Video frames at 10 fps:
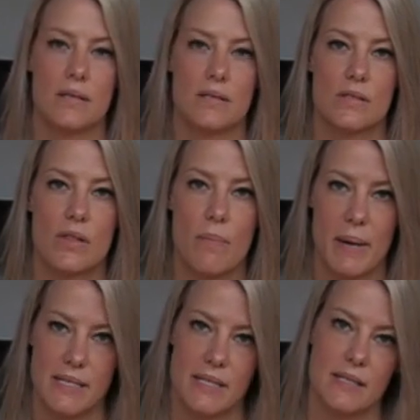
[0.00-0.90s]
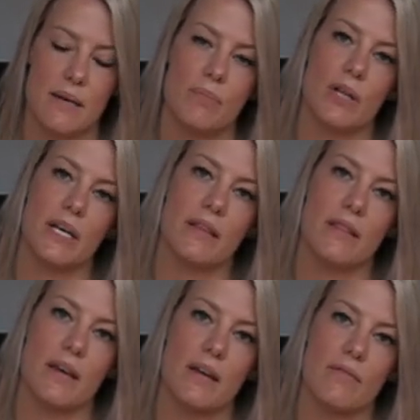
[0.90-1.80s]
So the best example I can
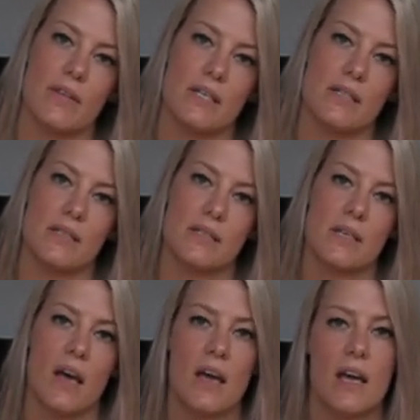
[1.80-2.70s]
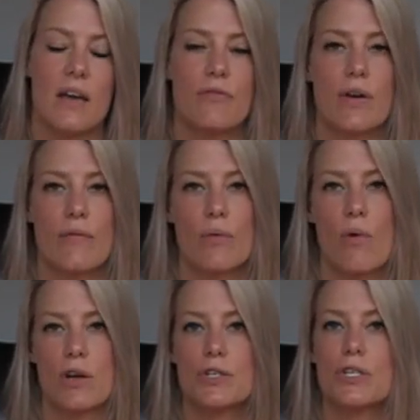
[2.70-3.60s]
think of this is if you ever
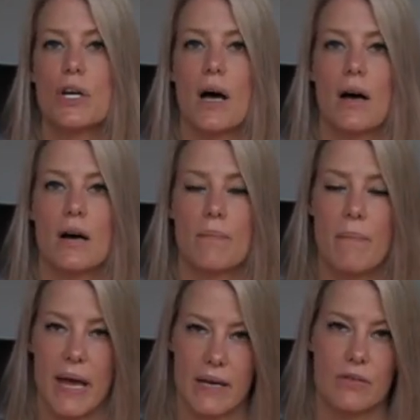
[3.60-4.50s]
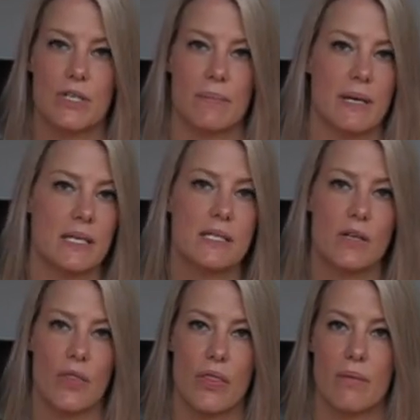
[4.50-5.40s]
watch male gymnasts
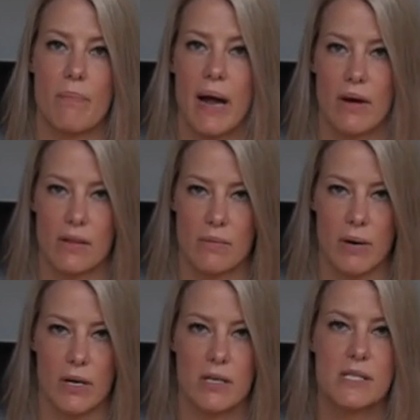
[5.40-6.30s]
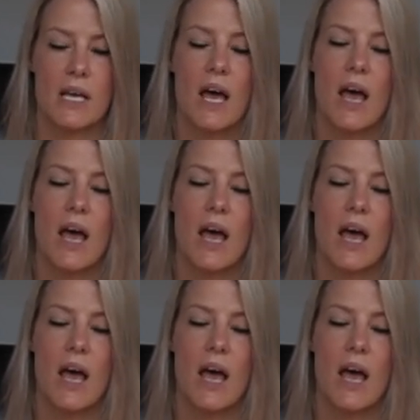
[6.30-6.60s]
on the parallel bars,